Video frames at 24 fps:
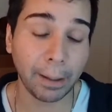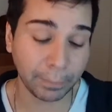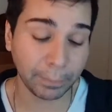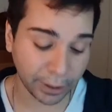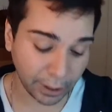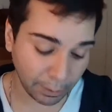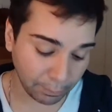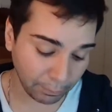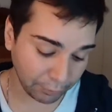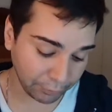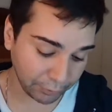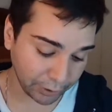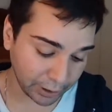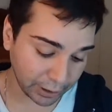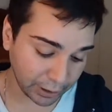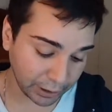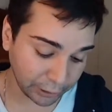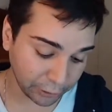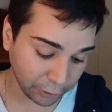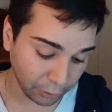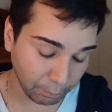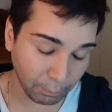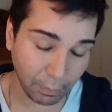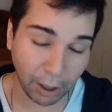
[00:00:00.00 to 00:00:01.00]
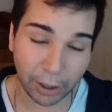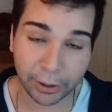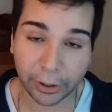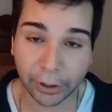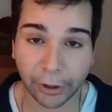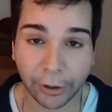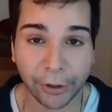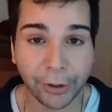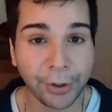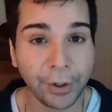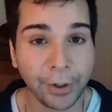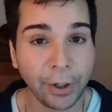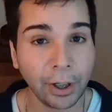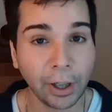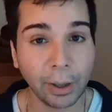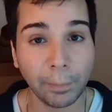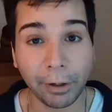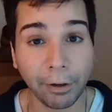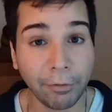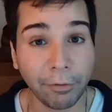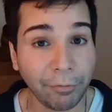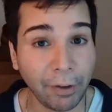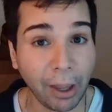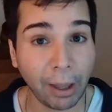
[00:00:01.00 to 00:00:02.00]
Some of you, this is your mother, it could be a
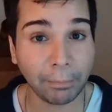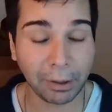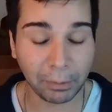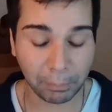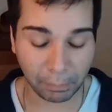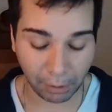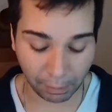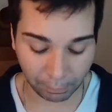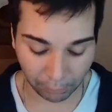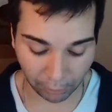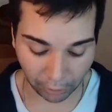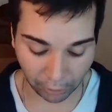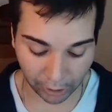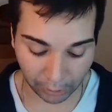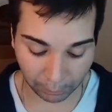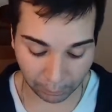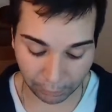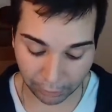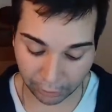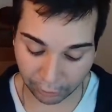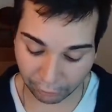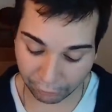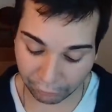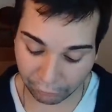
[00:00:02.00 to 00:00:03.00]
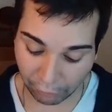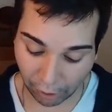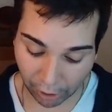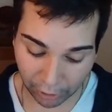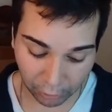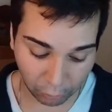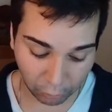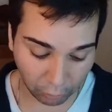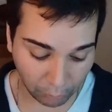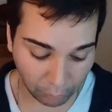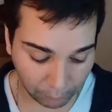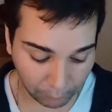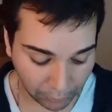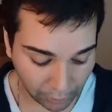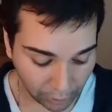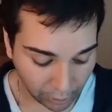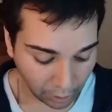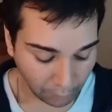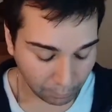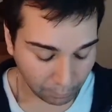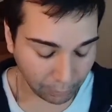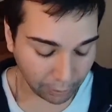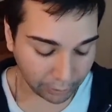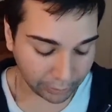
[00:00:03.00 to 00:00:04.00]
family member, it could be your friend group,
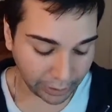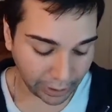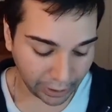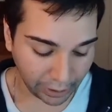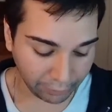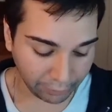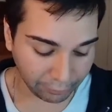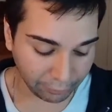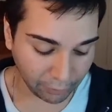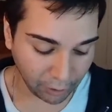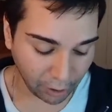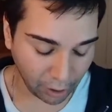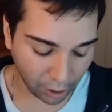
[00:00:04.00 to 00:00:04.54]
but they've